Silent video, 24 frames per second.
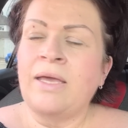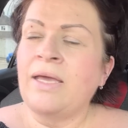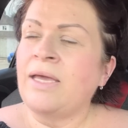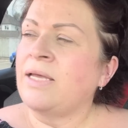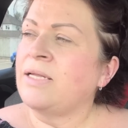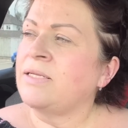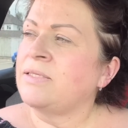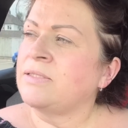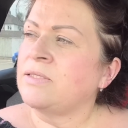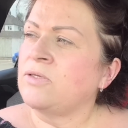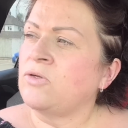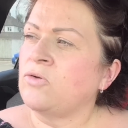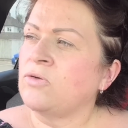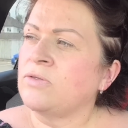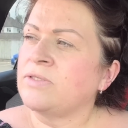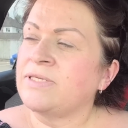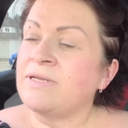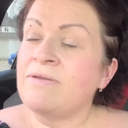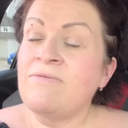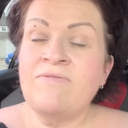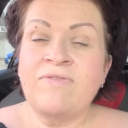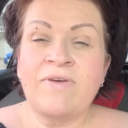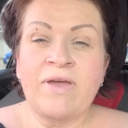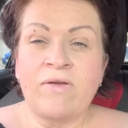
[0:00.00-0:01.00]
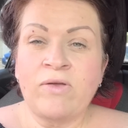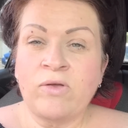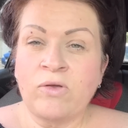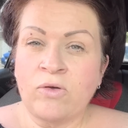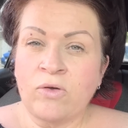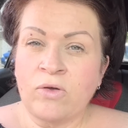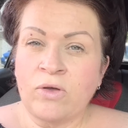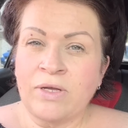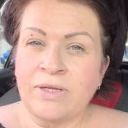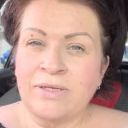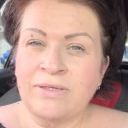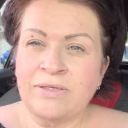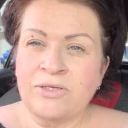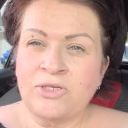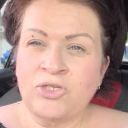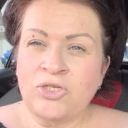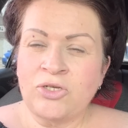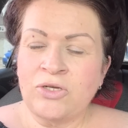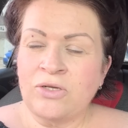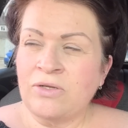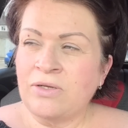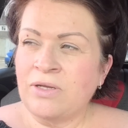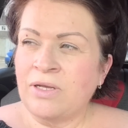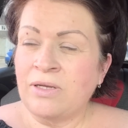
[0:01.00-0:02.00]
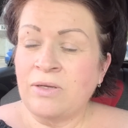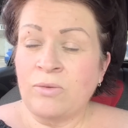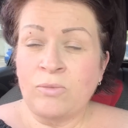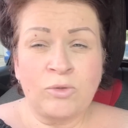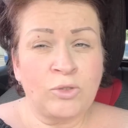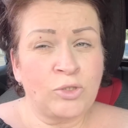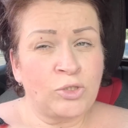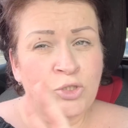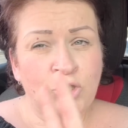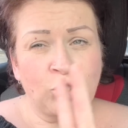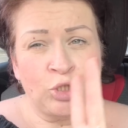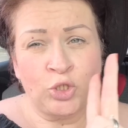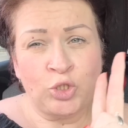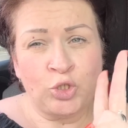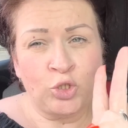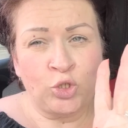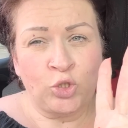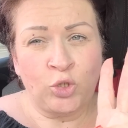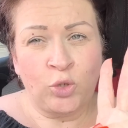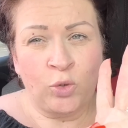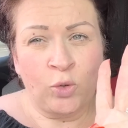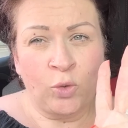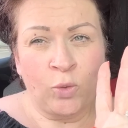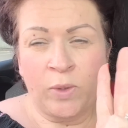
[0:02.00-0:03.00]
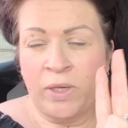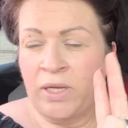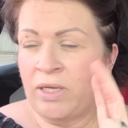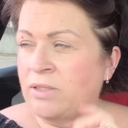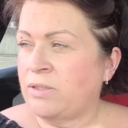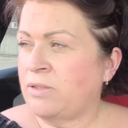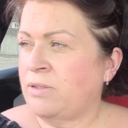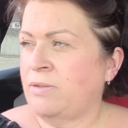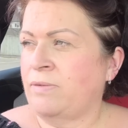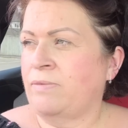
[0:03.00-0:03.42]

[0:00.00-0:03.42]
It looked in very good condition and it was just 2 quid,